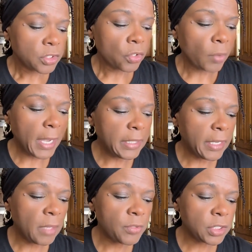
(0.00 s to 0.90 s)
So right
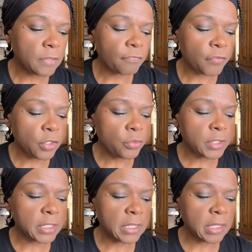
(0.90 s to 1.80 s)
now I'm just
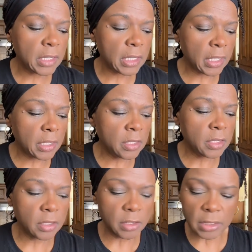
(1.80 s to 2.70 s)
infusing the
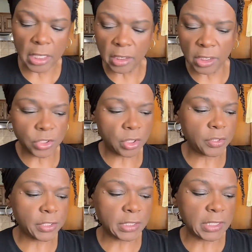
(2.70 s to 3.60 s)
onions. I'll let
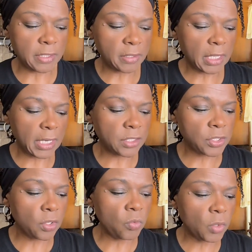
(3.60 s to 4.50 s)
y'all see. And I
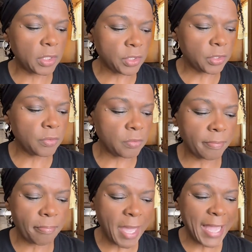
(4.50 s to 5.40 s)
don't want to
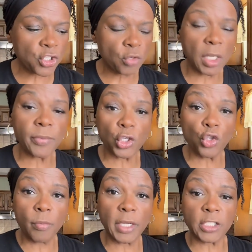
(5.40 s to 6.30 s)
mash them up
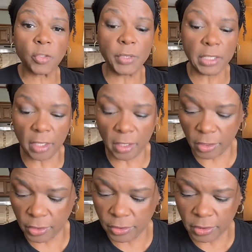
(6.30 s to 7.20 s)
too much
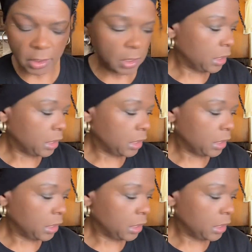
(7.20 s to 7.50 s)
because